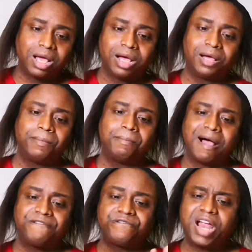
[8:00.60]

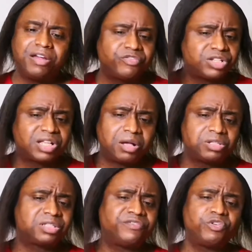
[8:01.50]
My favorite
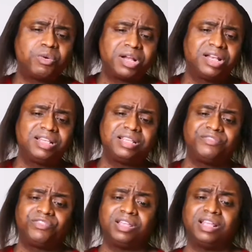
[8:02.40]
songs,
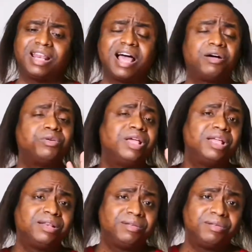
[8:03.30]
now,
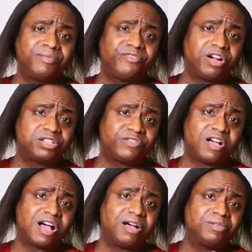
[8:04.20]
first of
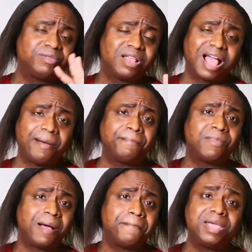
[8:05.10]
all,
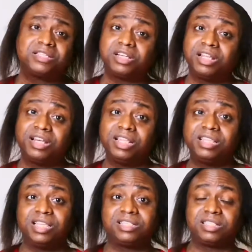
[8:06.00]
I'm
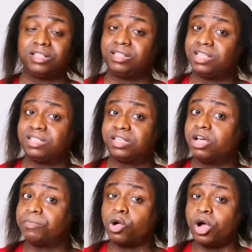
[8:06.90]
mentioning these
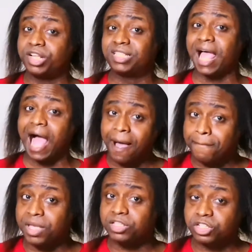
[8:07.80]
snubbed artists that
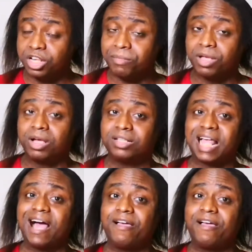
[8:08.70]
I'm mentioning because